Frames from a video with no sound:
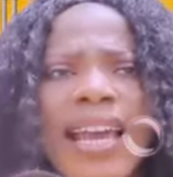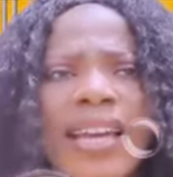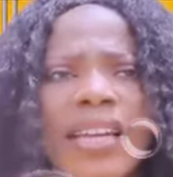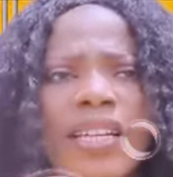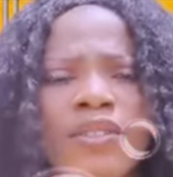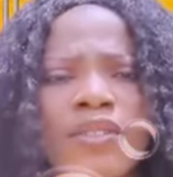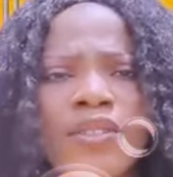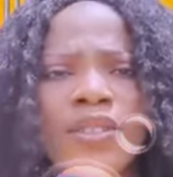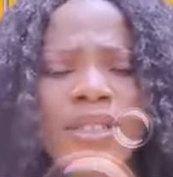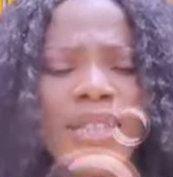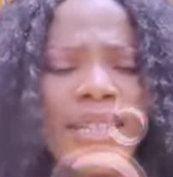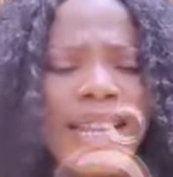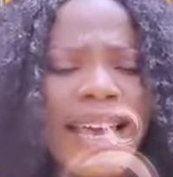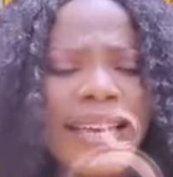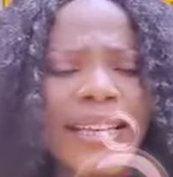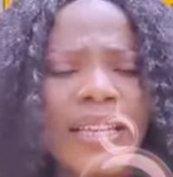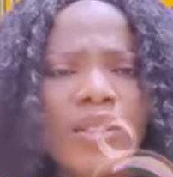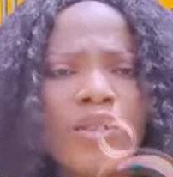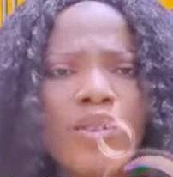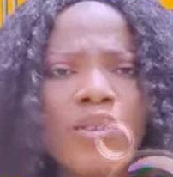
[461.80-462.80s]
it's
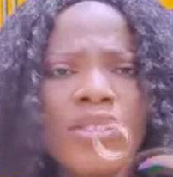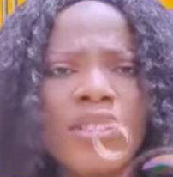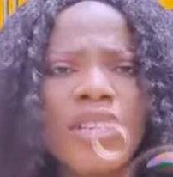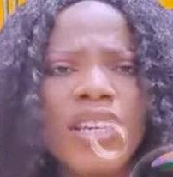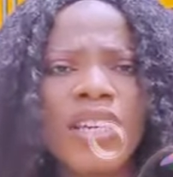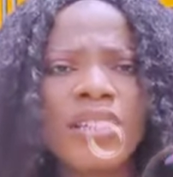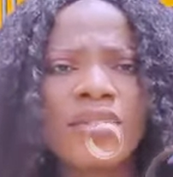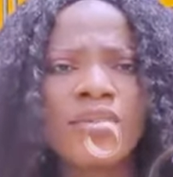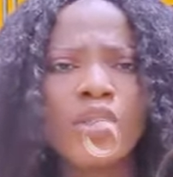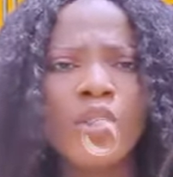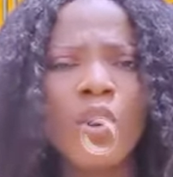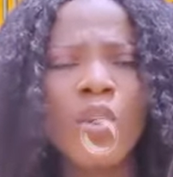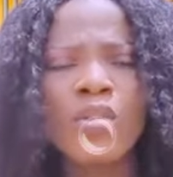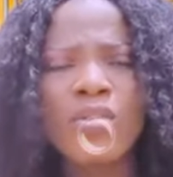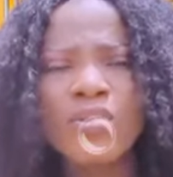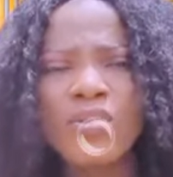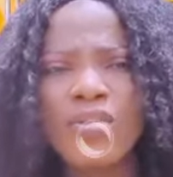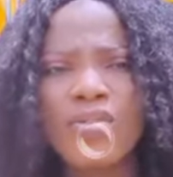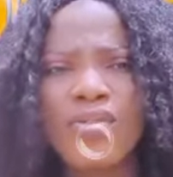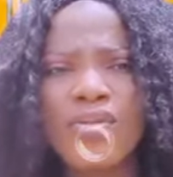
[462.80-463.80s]
like your skin
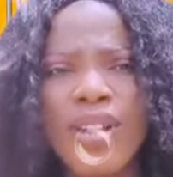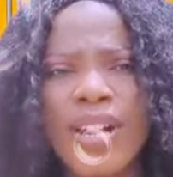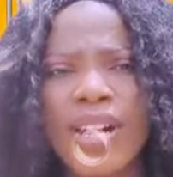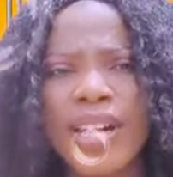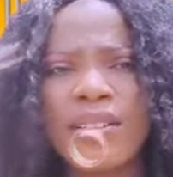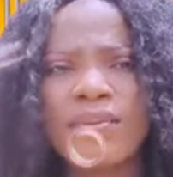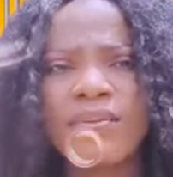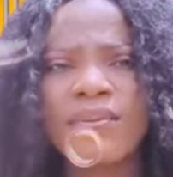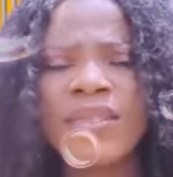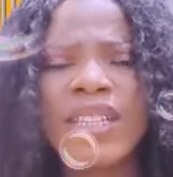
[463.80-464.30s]
turns red,